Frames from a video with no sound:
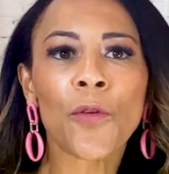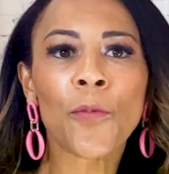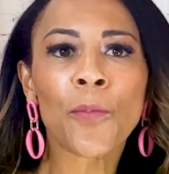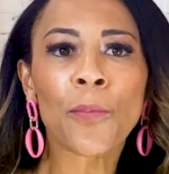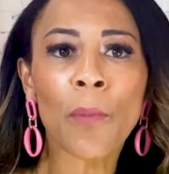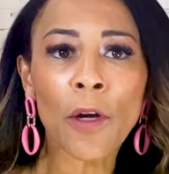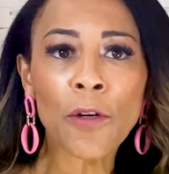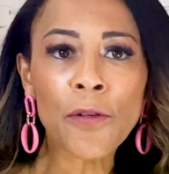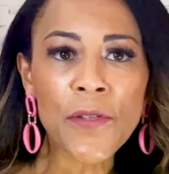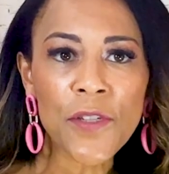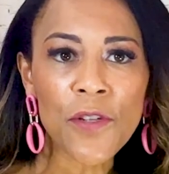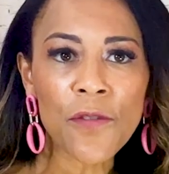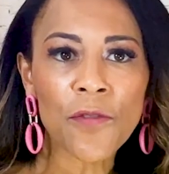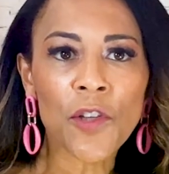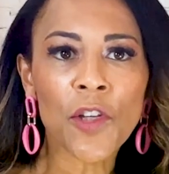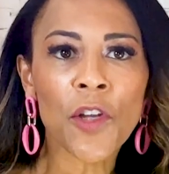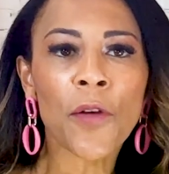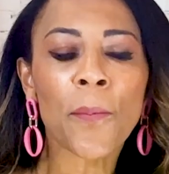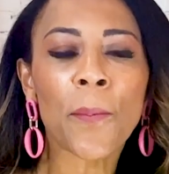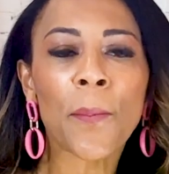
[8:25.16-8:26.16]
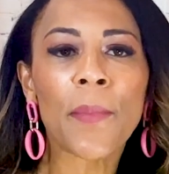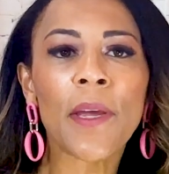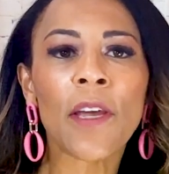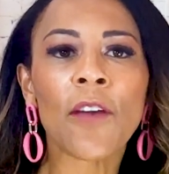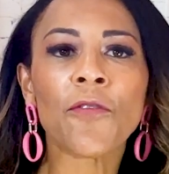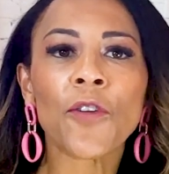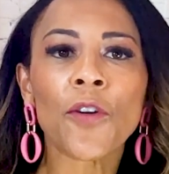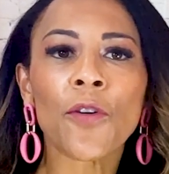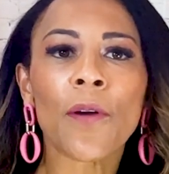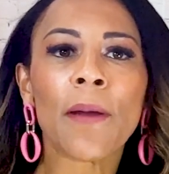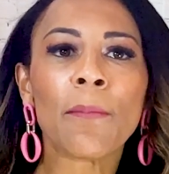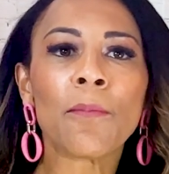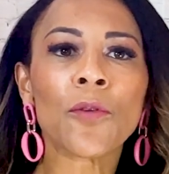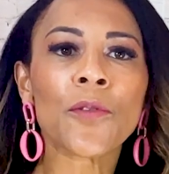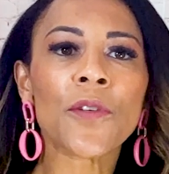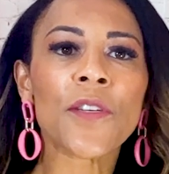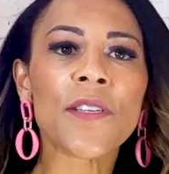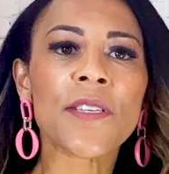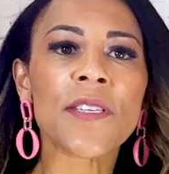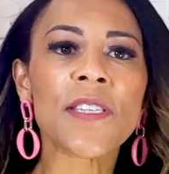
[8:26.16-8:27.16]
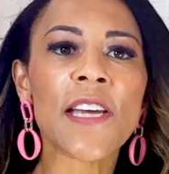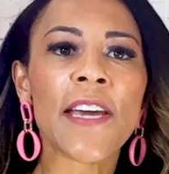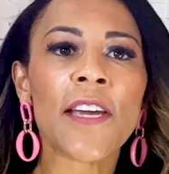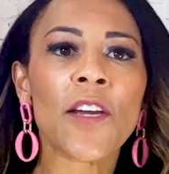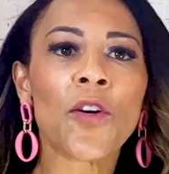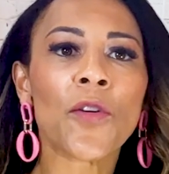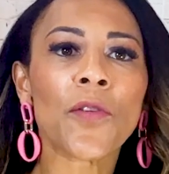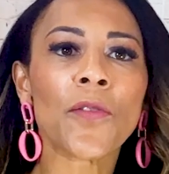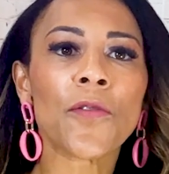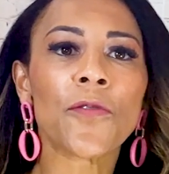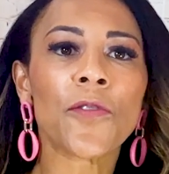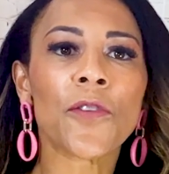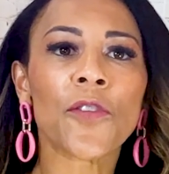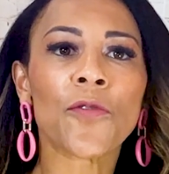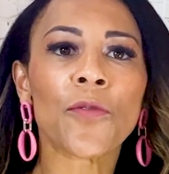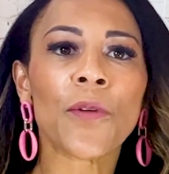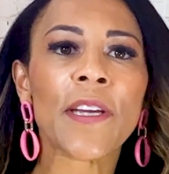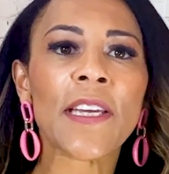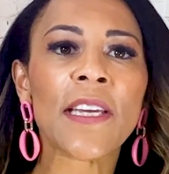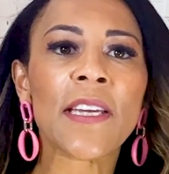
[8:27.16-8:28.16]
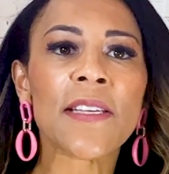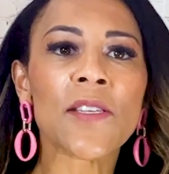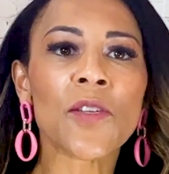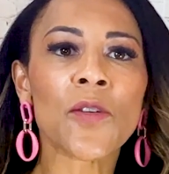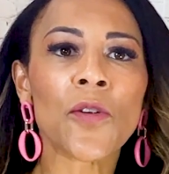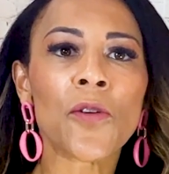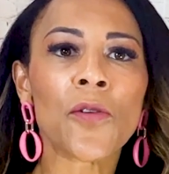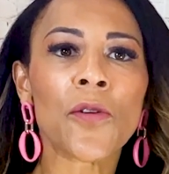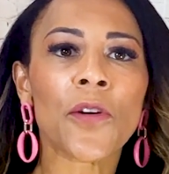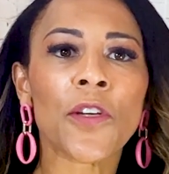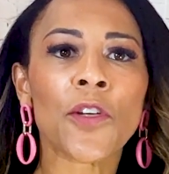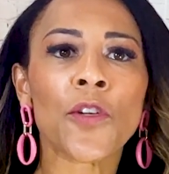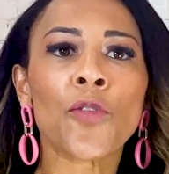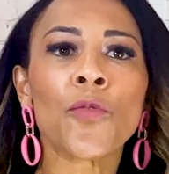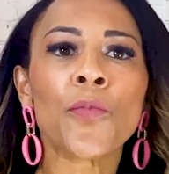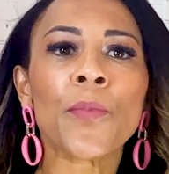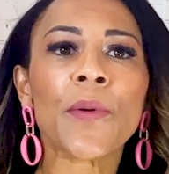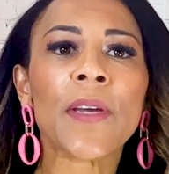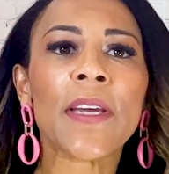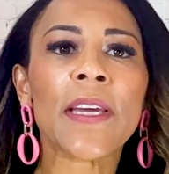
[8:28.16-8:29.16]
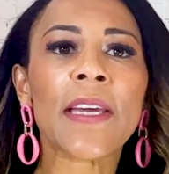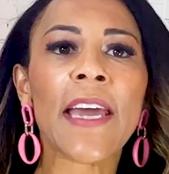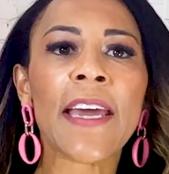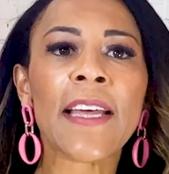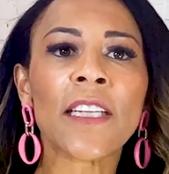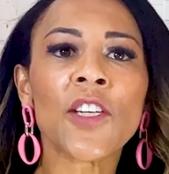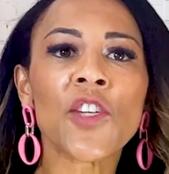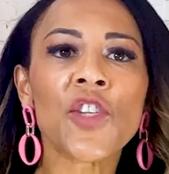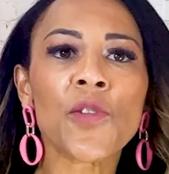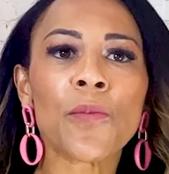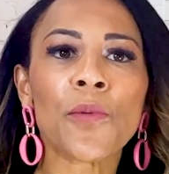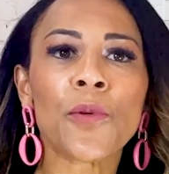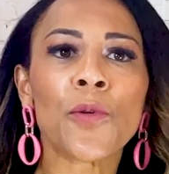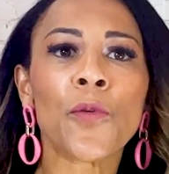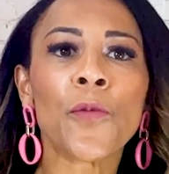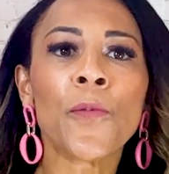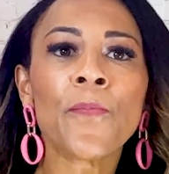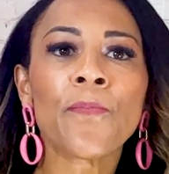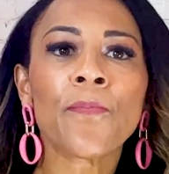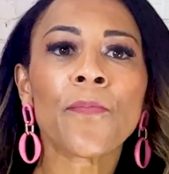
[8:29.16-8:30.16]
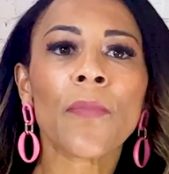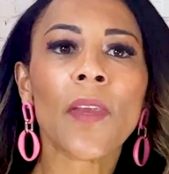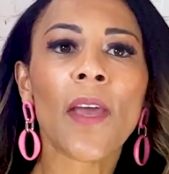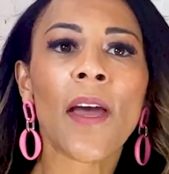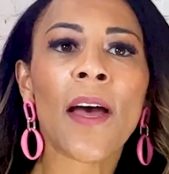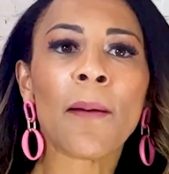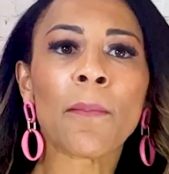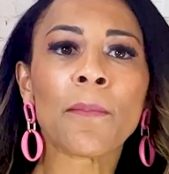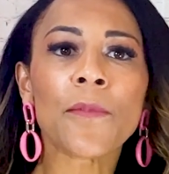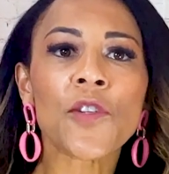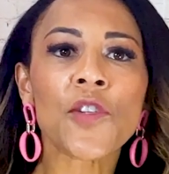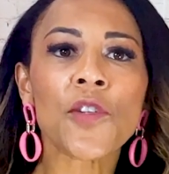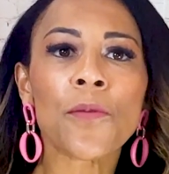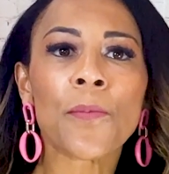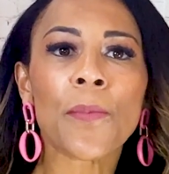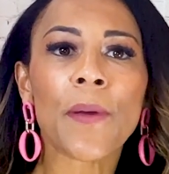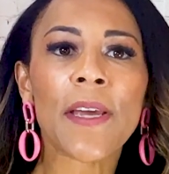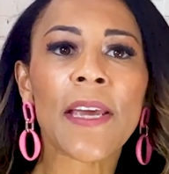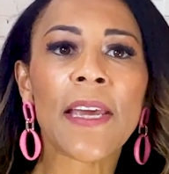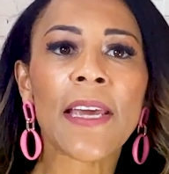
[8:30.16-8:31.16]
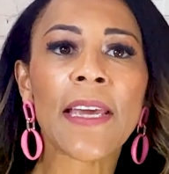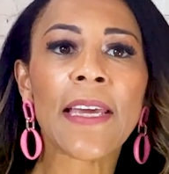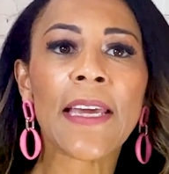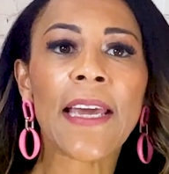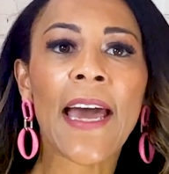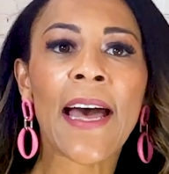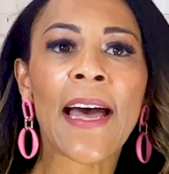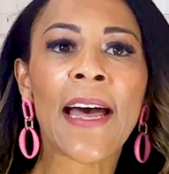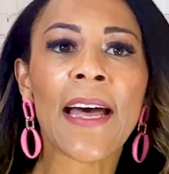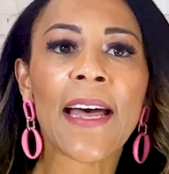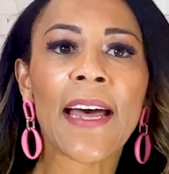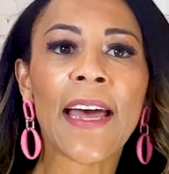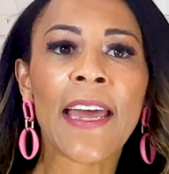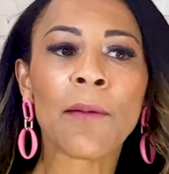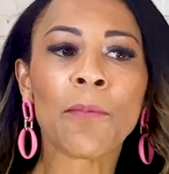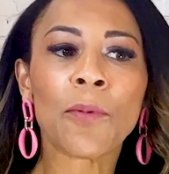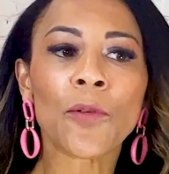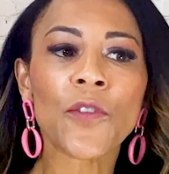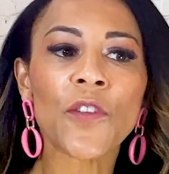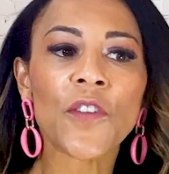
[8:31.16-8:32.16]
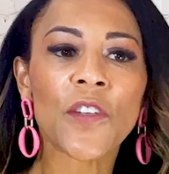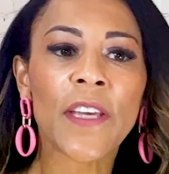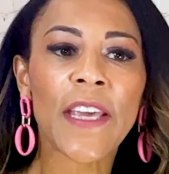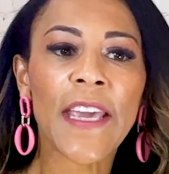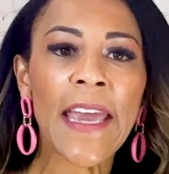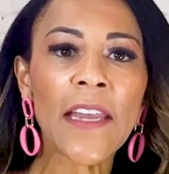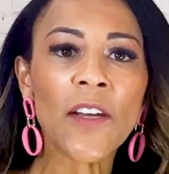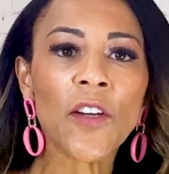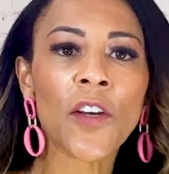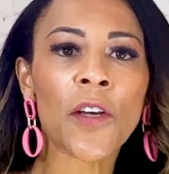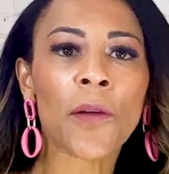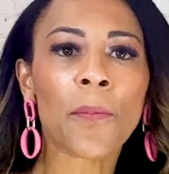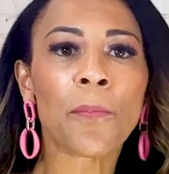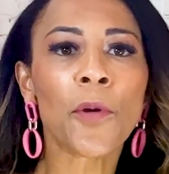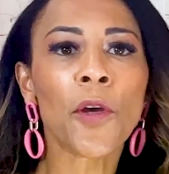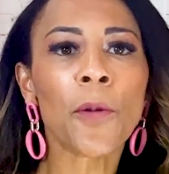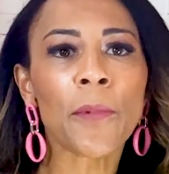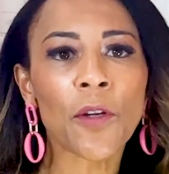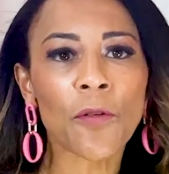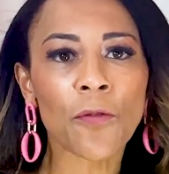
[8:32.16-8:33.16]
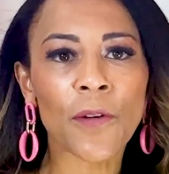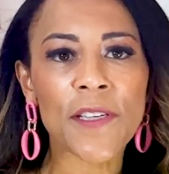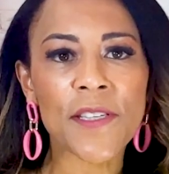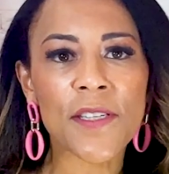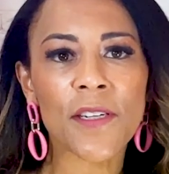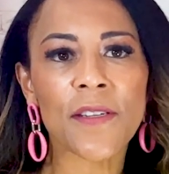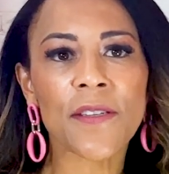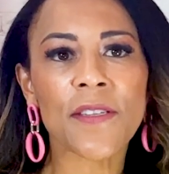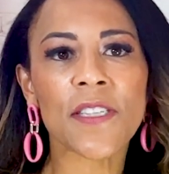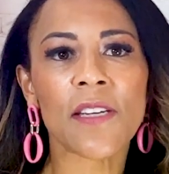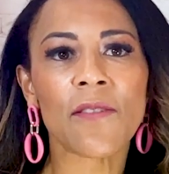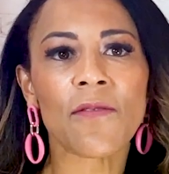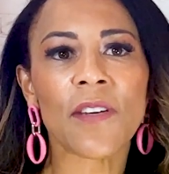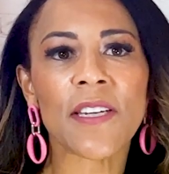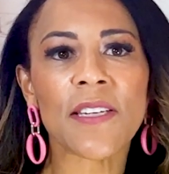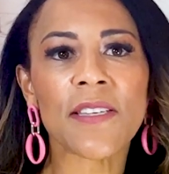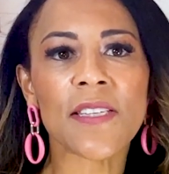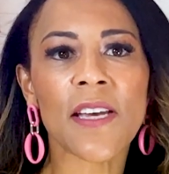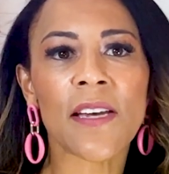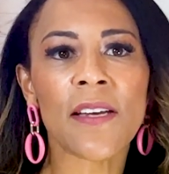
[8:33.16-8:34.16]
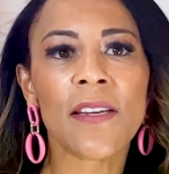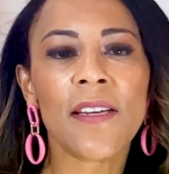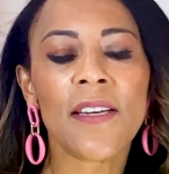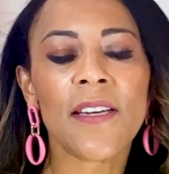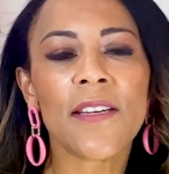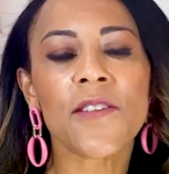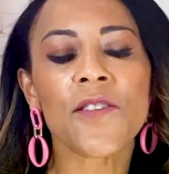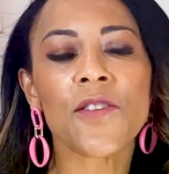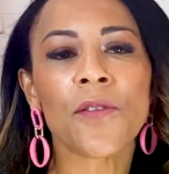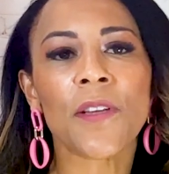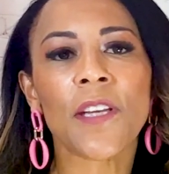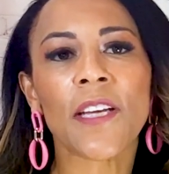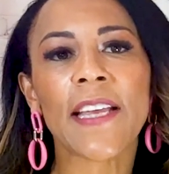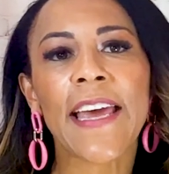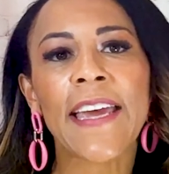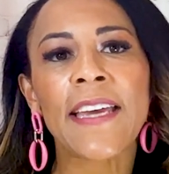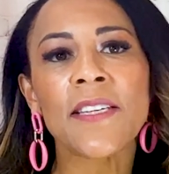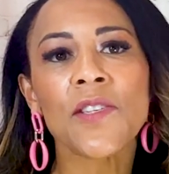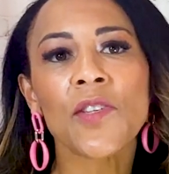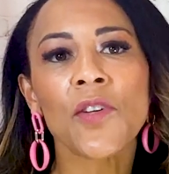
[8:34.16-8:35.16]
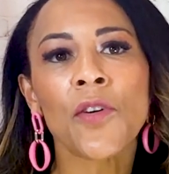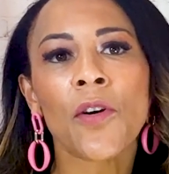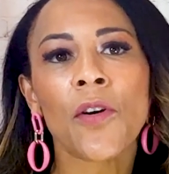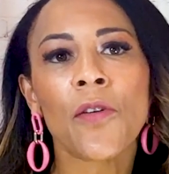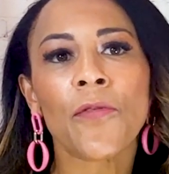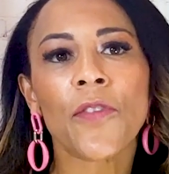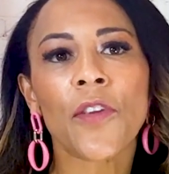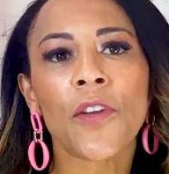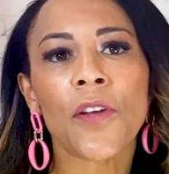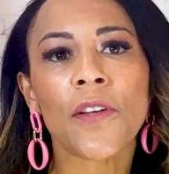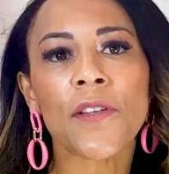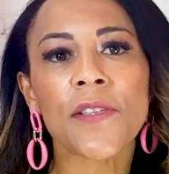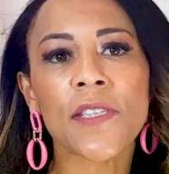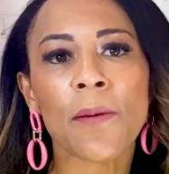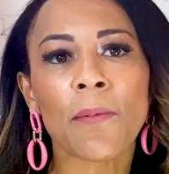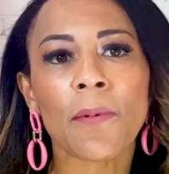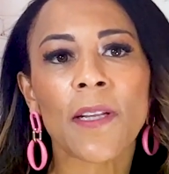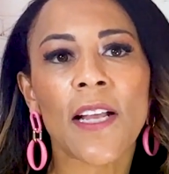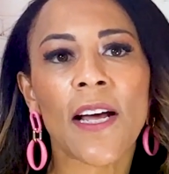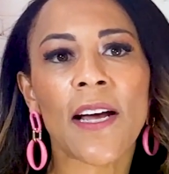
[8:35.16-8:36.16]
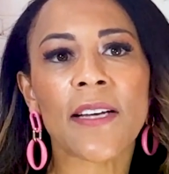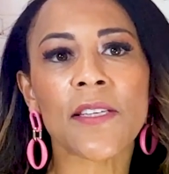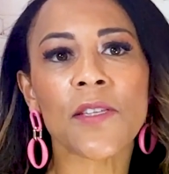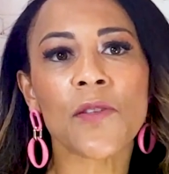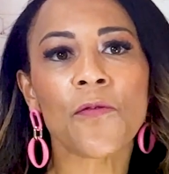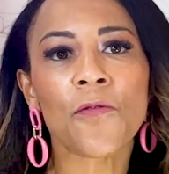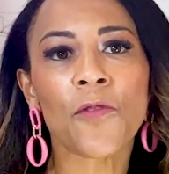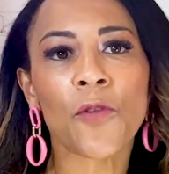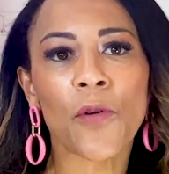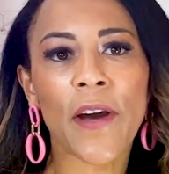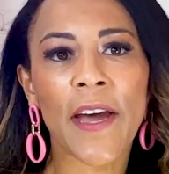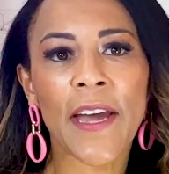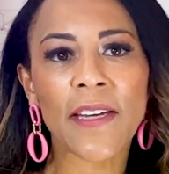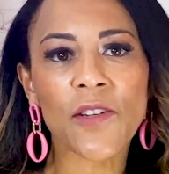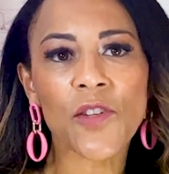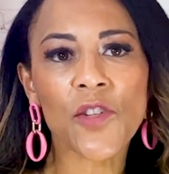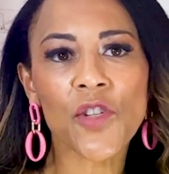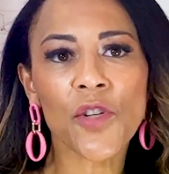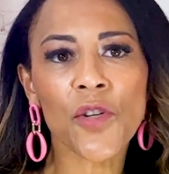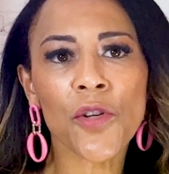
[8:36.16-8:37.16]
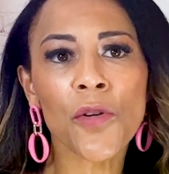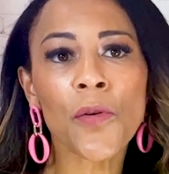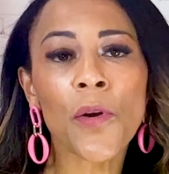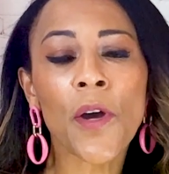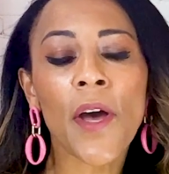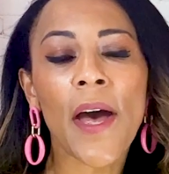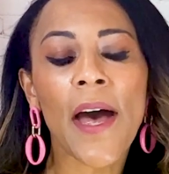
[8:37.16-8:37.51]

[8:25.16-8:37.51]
most of them, if you're able to stay on for 3 years or longer, you'll be eligible to be able to get a permanent residency visa. So in the case of the subclass 482,